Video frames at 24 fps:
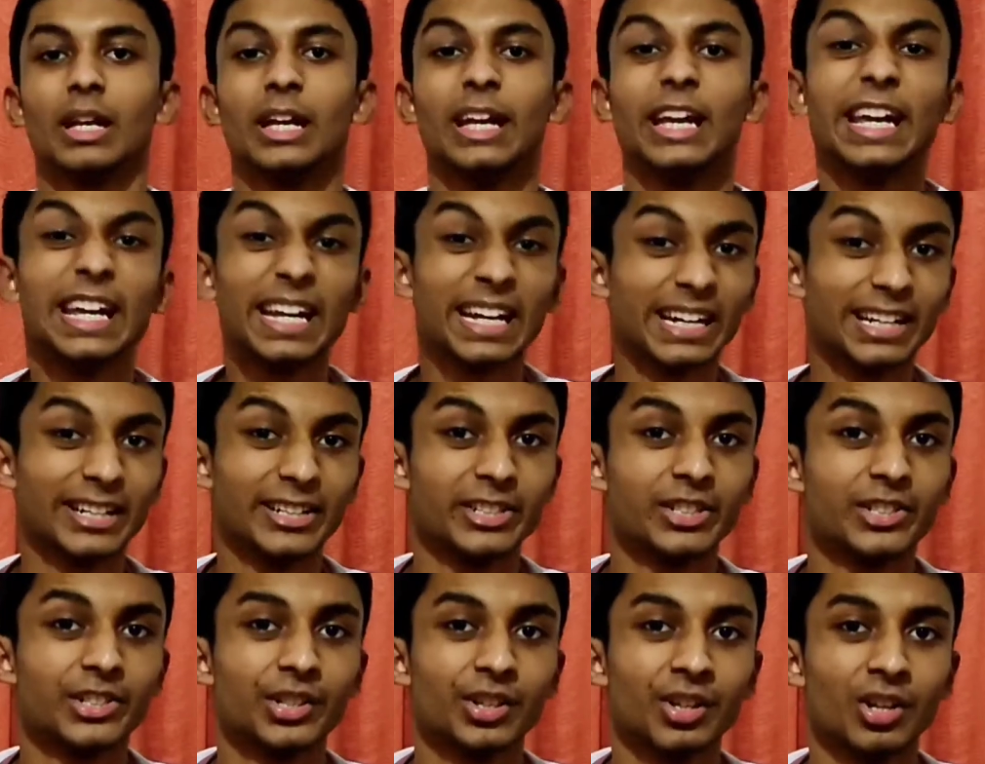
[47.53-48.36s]

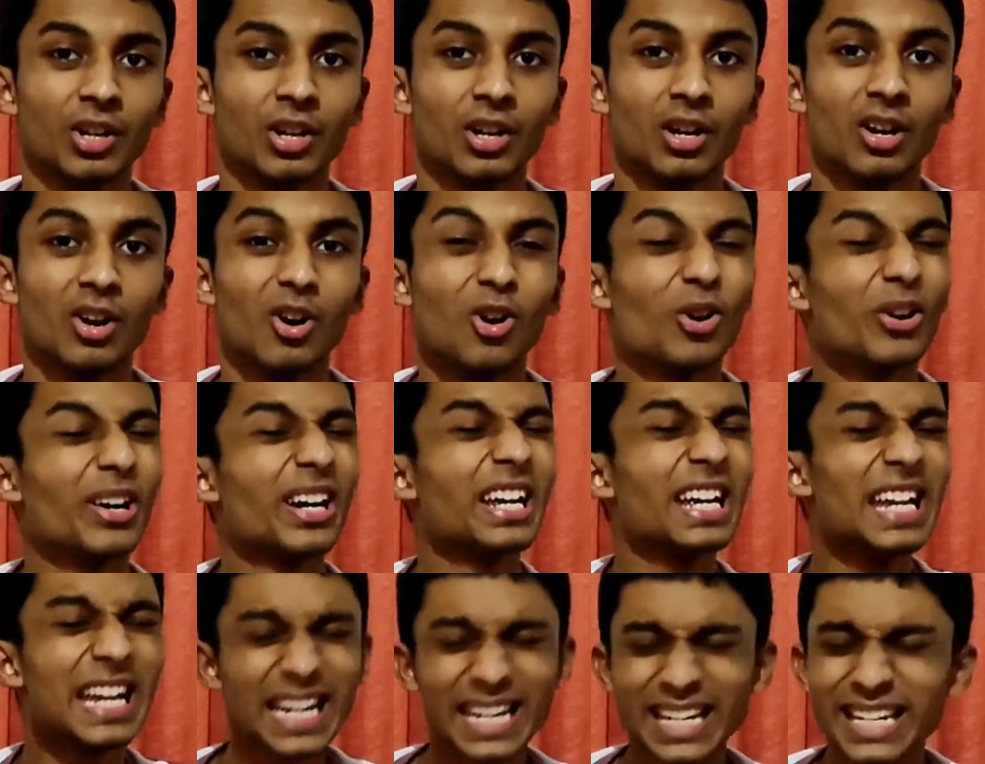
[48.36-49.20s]
English, or
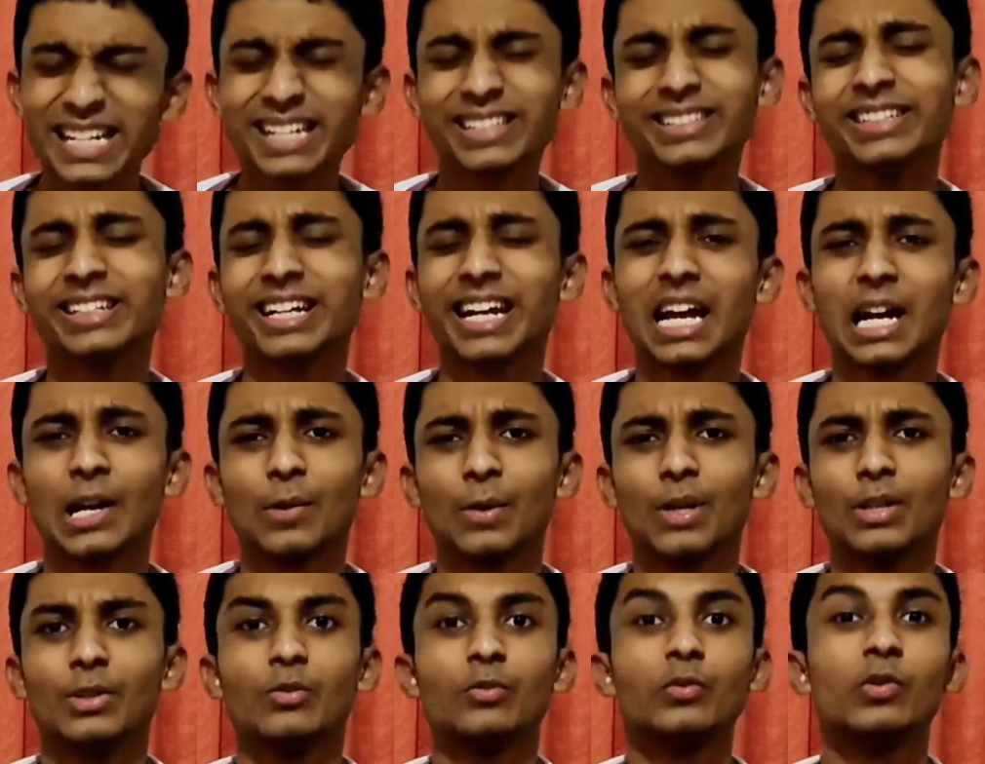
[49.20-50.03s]
any other
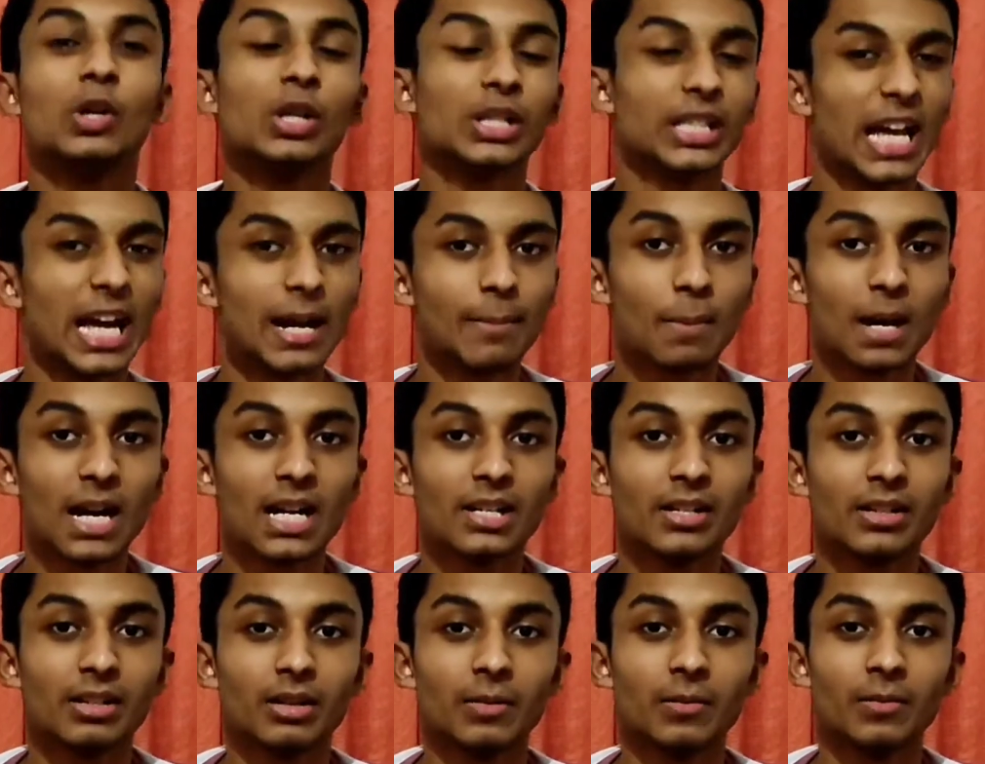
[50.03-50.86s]
language for that
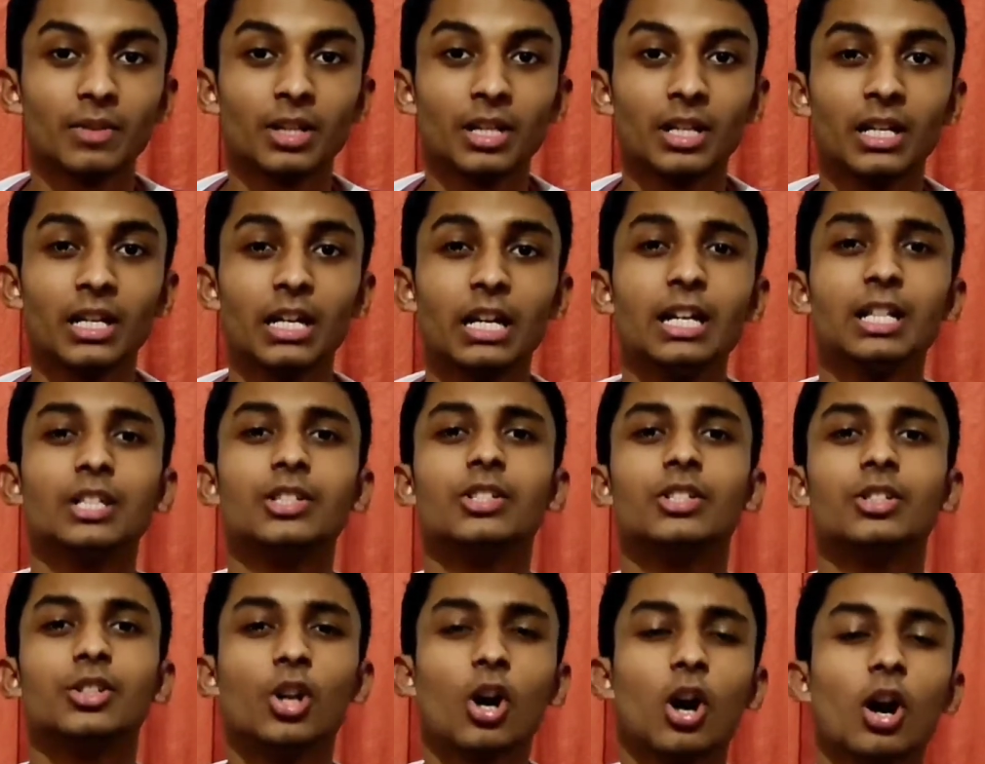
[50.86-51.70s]
matter,
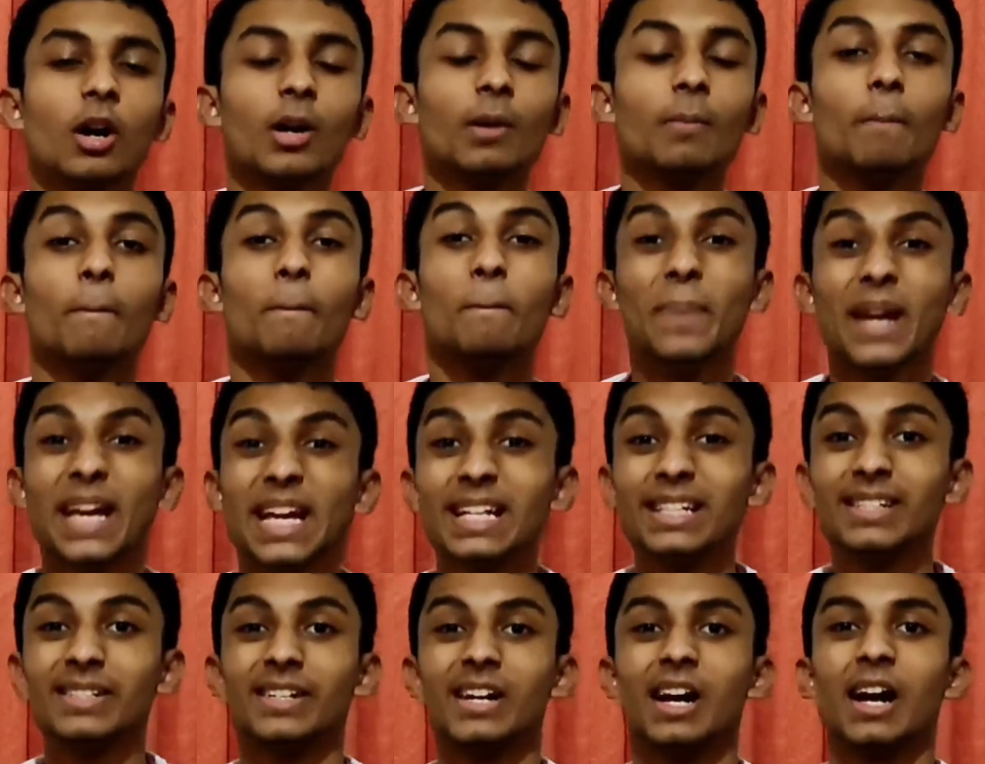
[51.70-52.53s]
is not
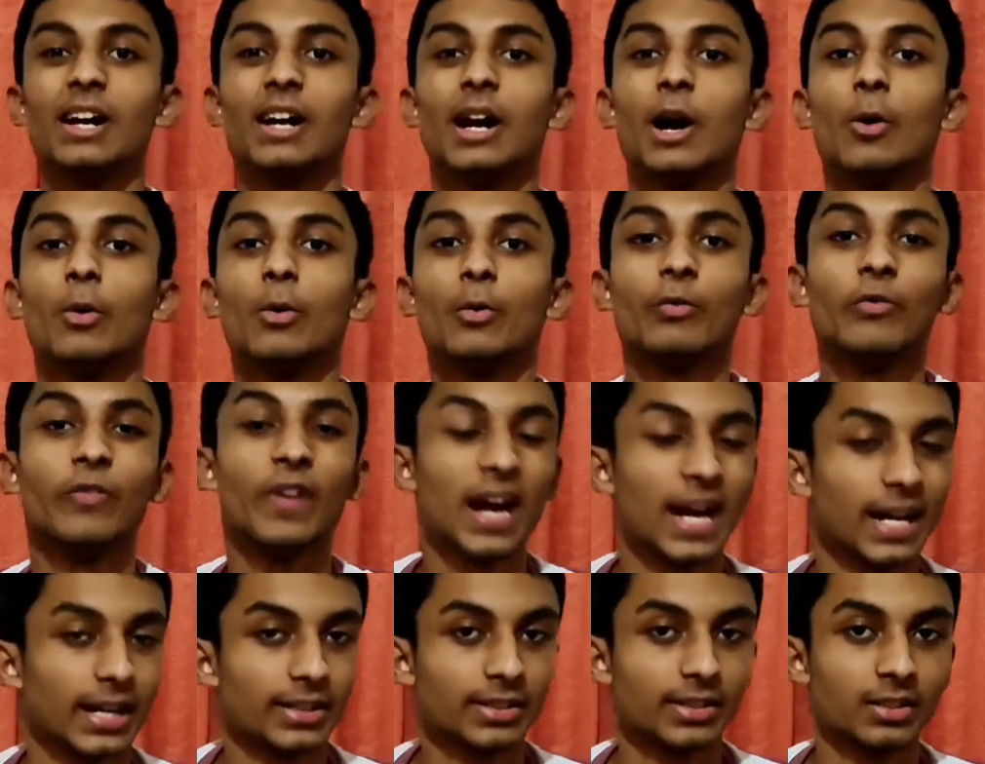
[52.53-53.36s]
based around
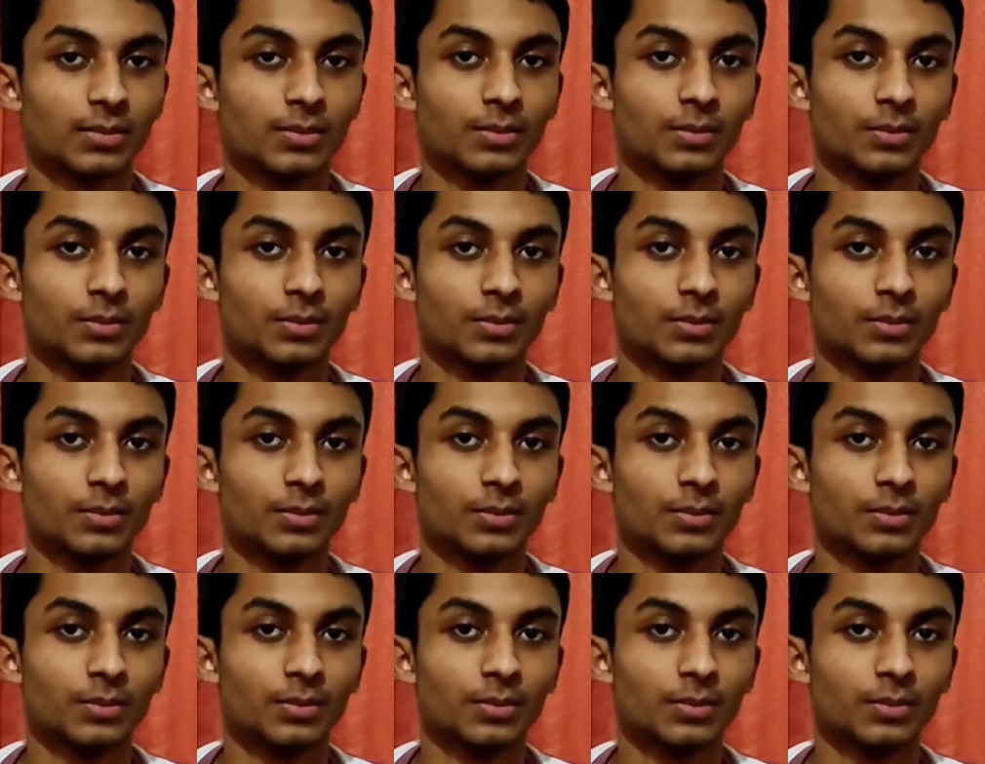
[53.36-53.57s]
facts,